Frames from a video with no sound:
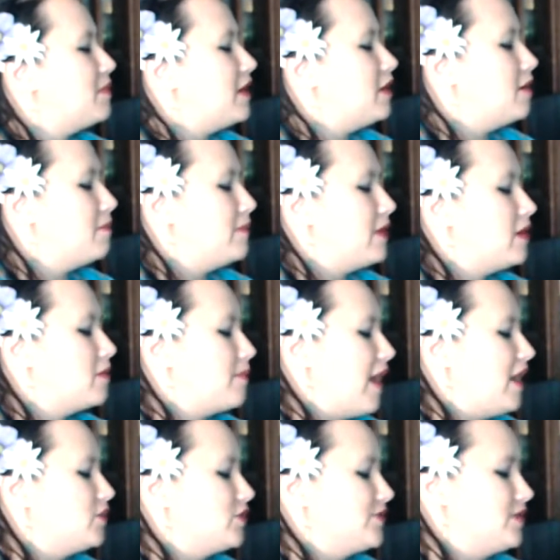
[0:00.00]
a big
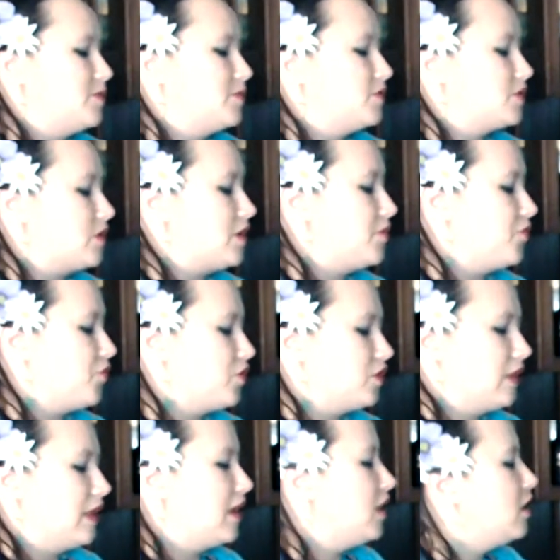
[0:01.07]
batch of simple syrup
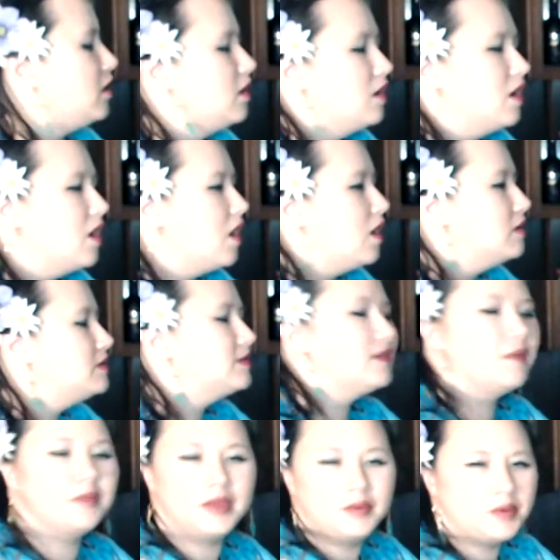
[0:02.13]
for like
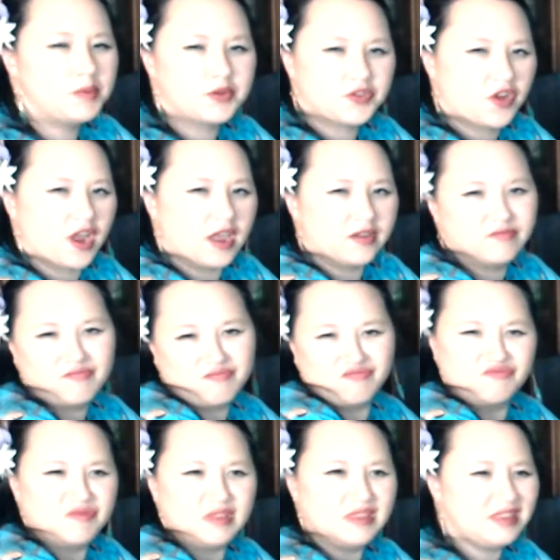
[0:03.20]
something we were trying.
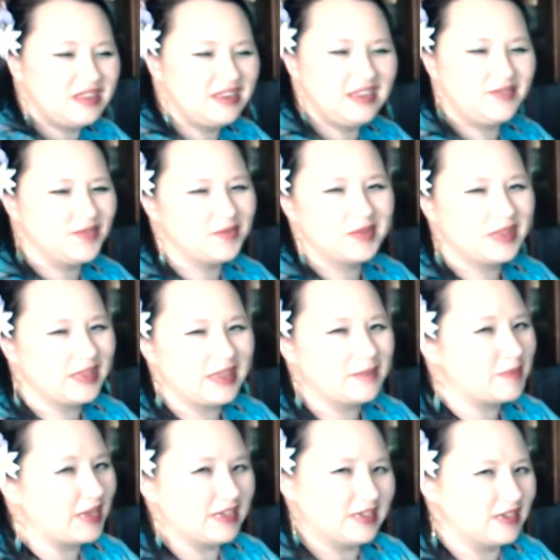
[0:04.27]
Didn't even really
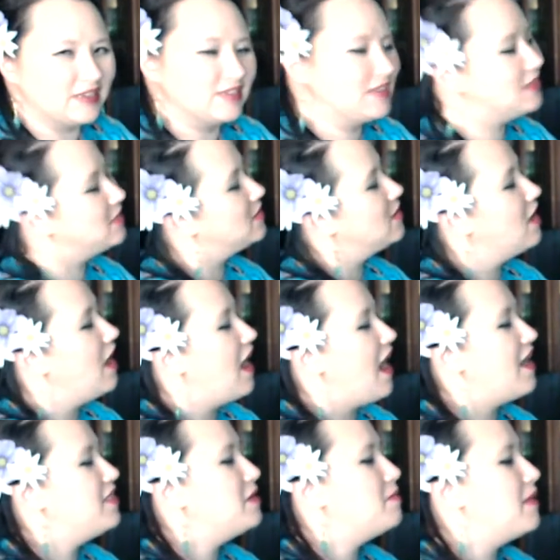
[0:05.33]
like make a ton of sense.
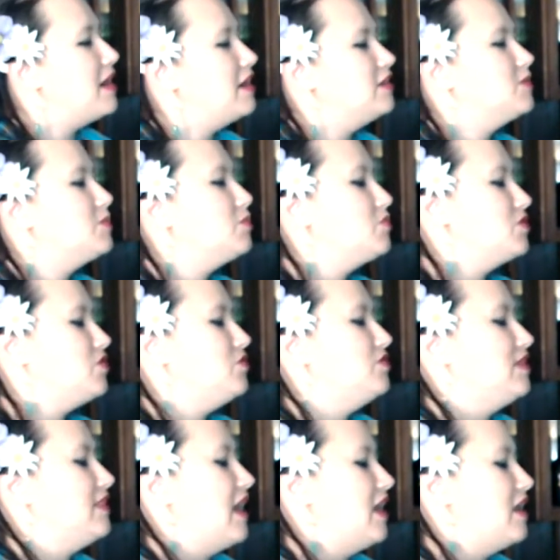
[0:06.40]
And then my husband was
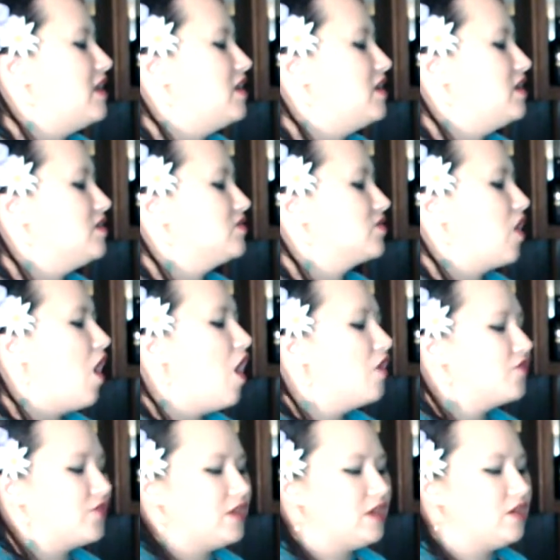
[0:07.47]
using that in his
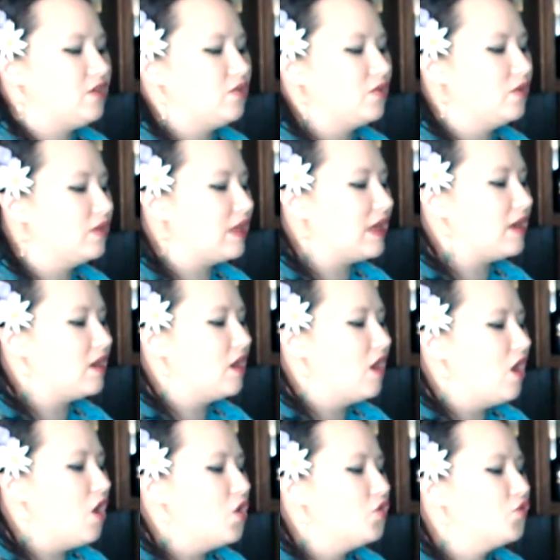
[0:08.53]
coffee like
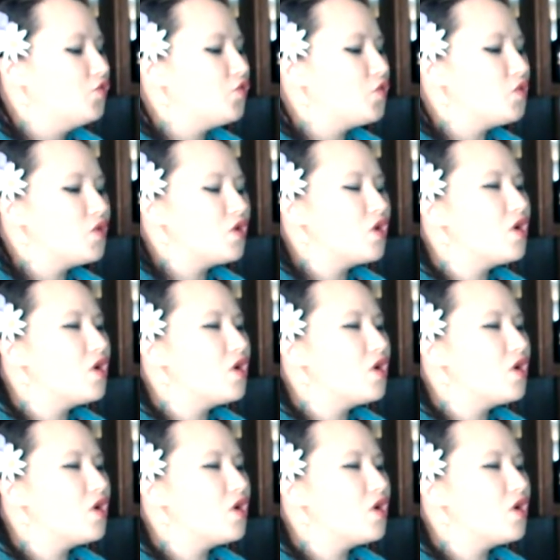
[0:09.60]
for